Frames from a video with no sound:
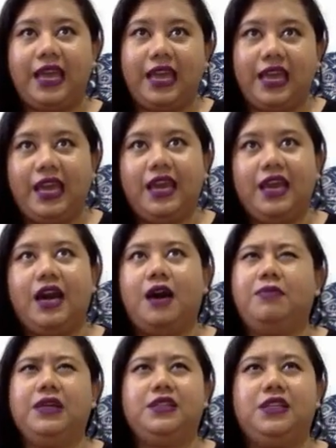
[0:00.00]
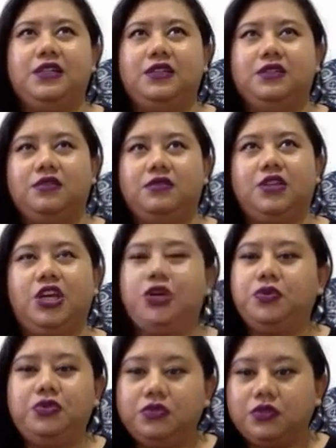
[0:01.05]
A up until
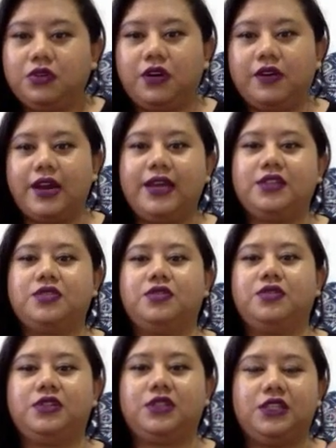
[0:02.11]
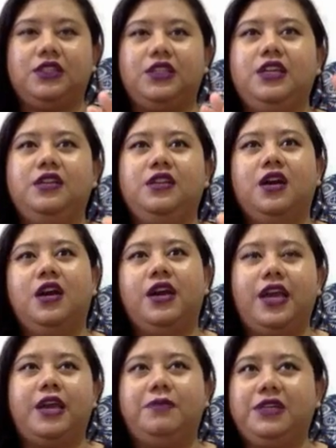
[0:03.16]
Q, all right? So 13,
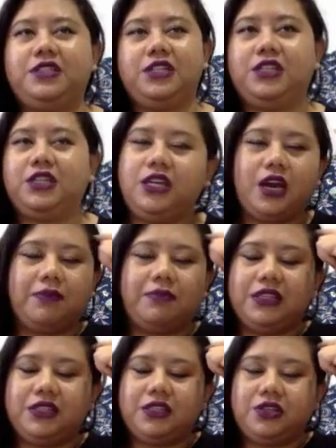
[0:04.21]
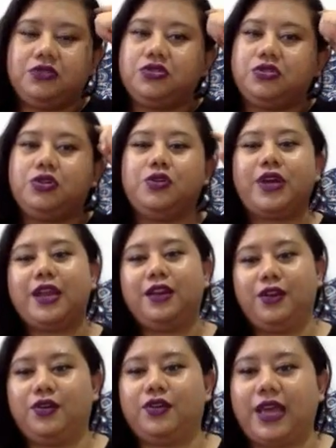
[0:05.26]
A, B, C, D, E up until Q. So you can
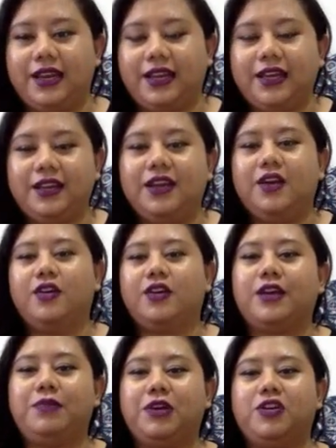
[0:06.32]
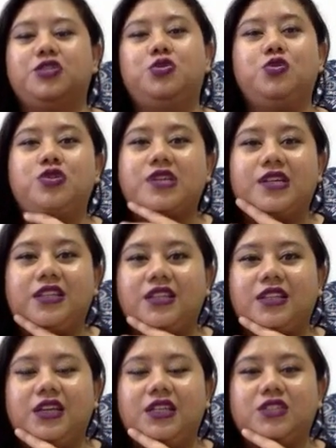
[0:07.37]
look at it, okay, because those are the
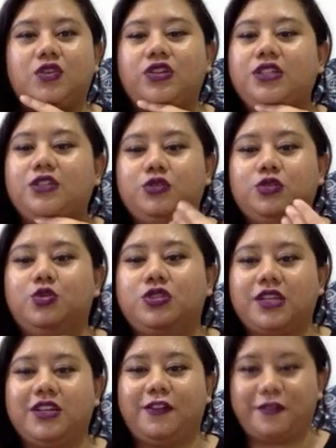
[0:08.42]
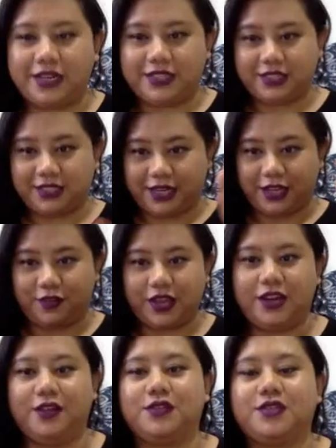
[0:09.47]
things, or those are the defenses that you
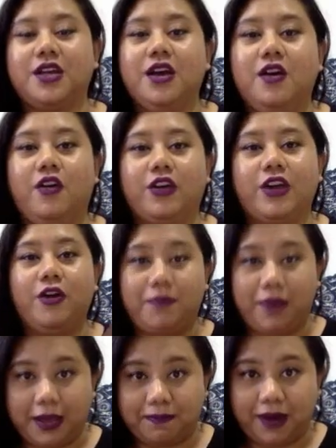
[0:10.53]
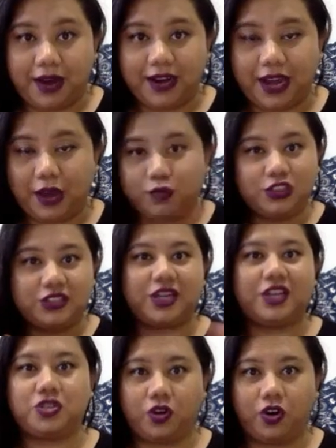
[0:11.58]
can use. Okay, on my part, I won't
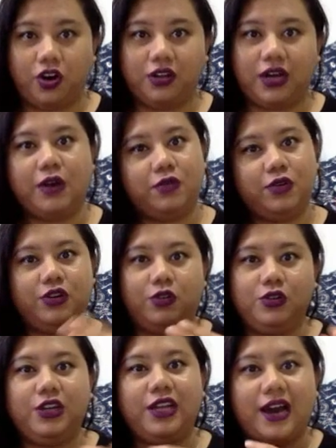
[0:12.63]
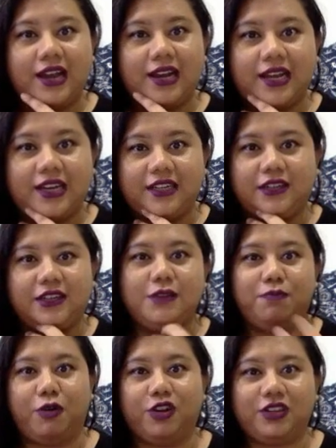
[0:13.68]
touch all. I would only highlight the
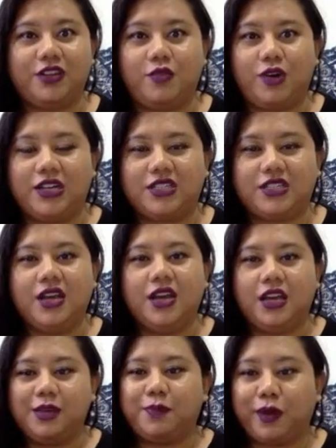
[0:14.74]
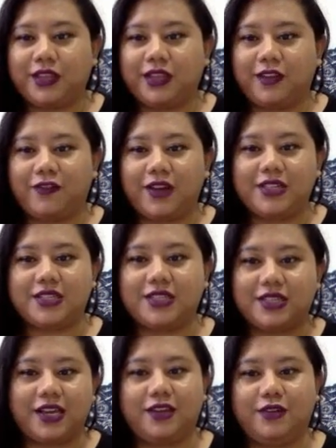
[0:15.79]
important ones, important
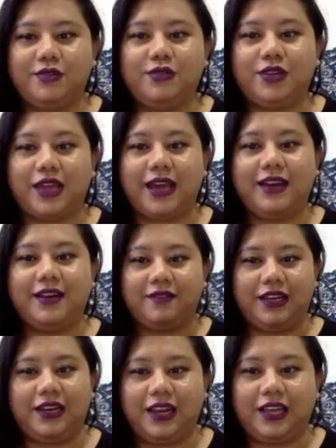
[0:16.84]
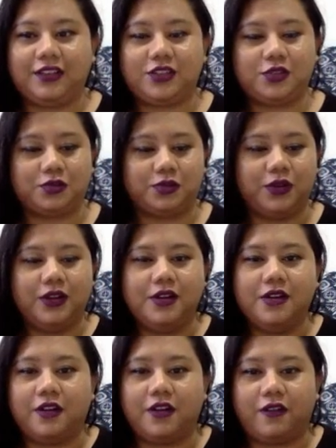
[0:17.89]
defenses that you can relate to.
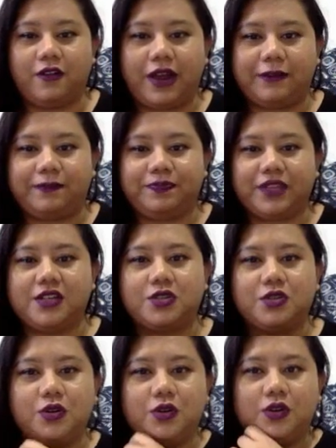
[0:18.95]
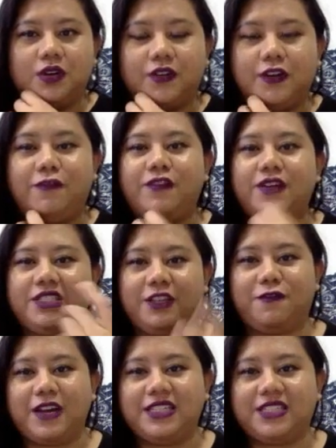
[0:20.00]
All right. So the first
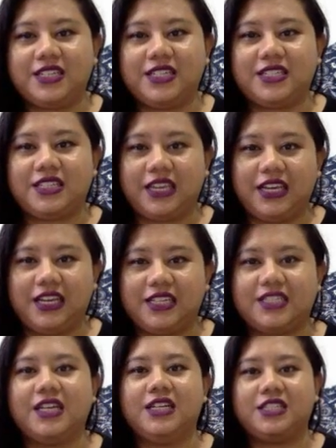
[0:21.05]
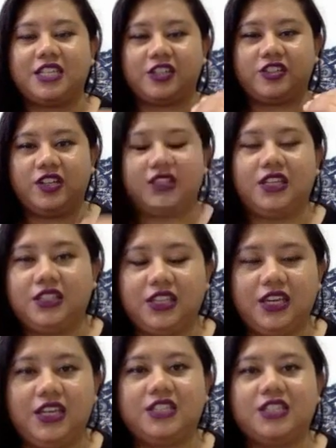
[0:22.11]
defenses is section
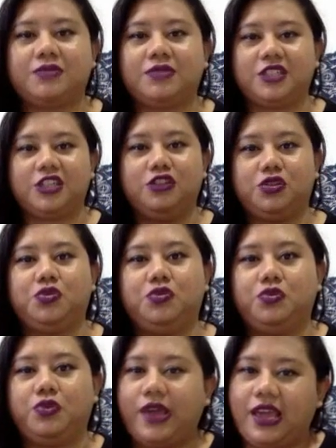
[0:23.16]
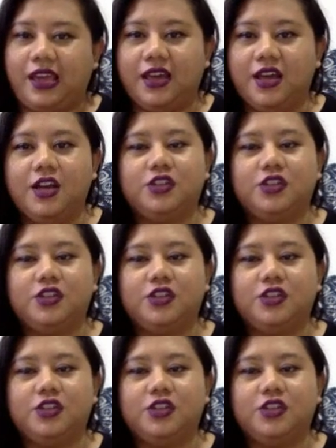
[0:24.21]
13, subsection 2A.